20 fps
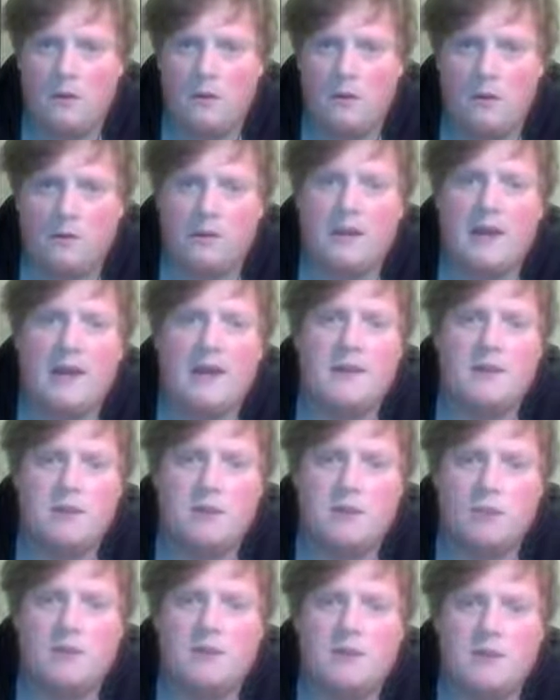Okay,
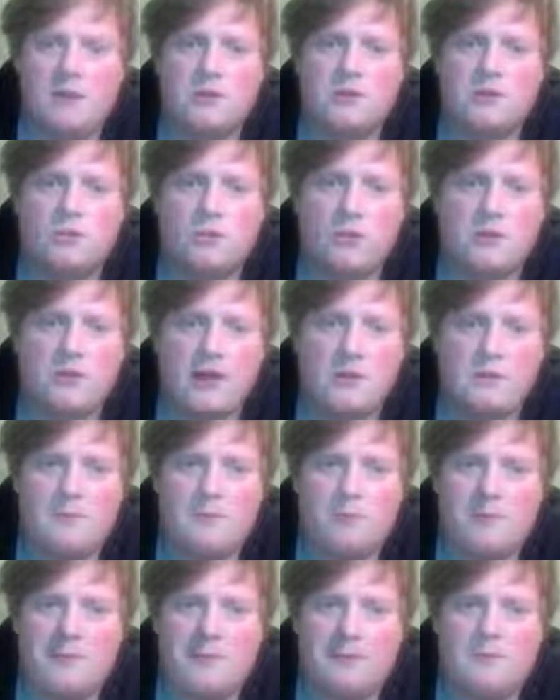so it doesn't want to capture
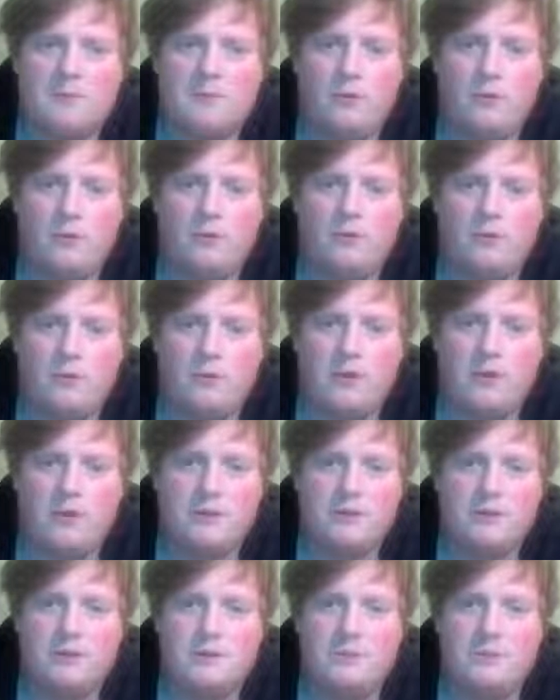on d4 after I
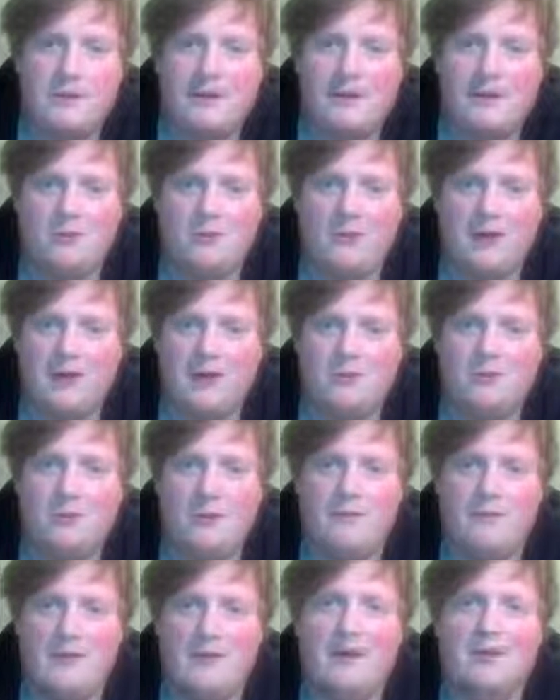played queen
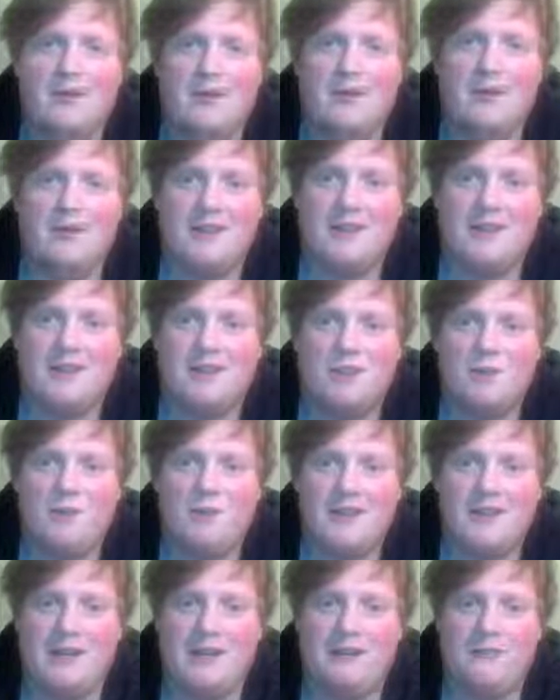a5. It actually likes
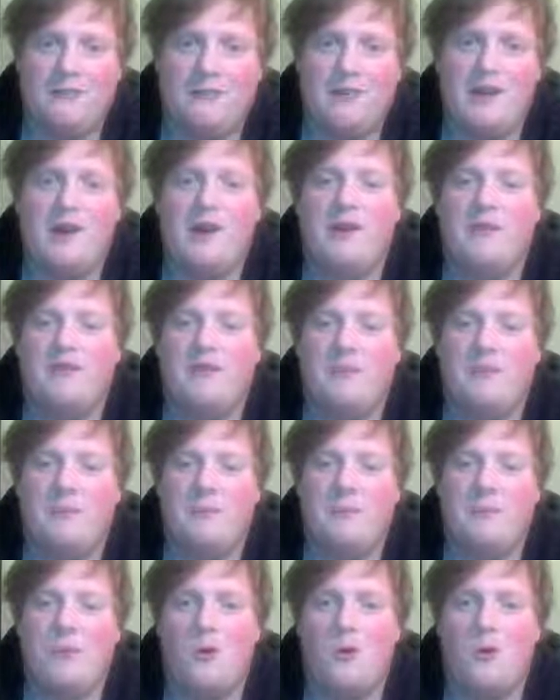queen a5
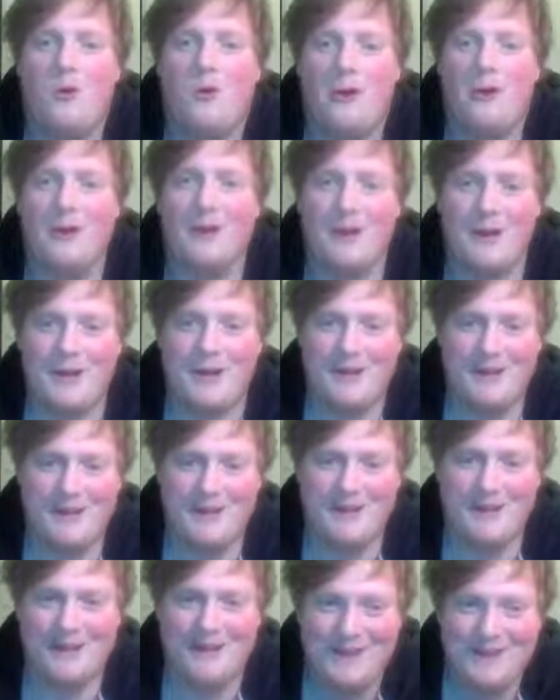more.
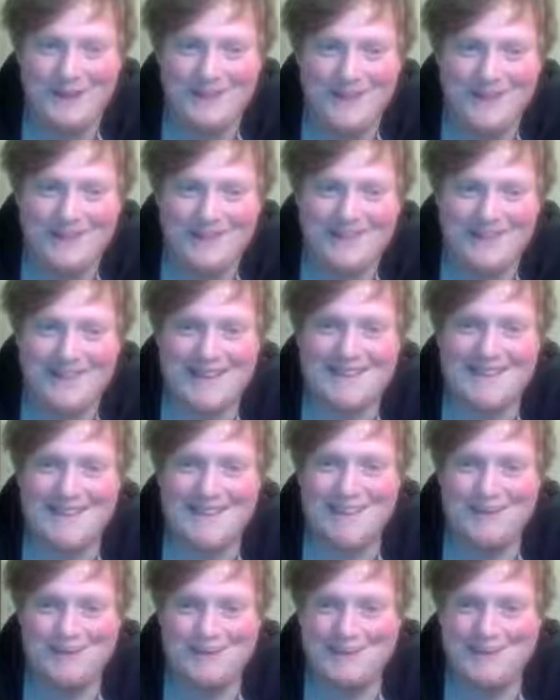That's
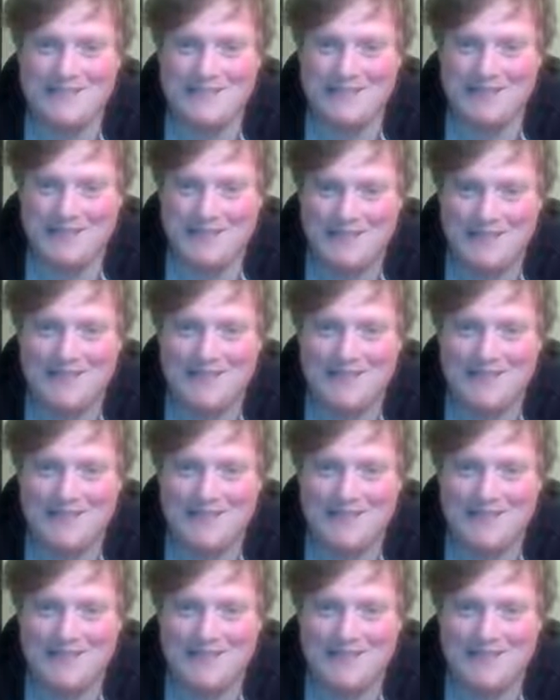interesting.